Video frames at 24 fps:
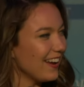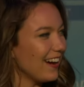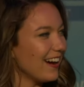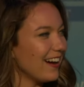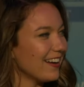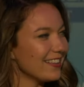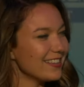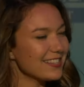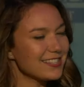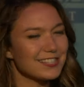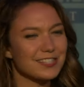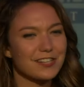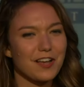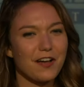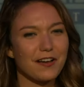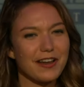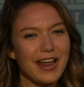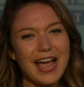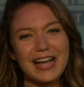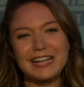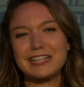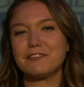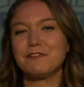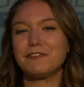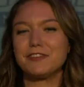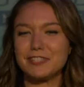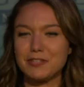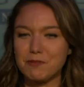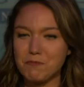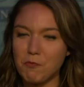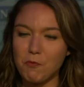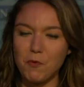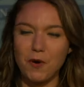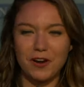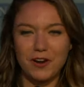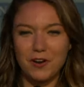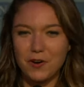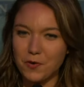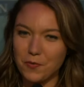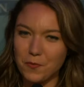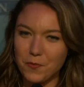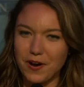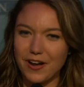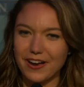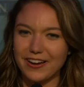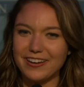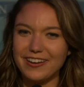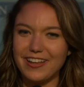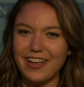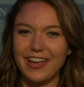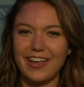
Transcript: Uh, this is called Activism 101,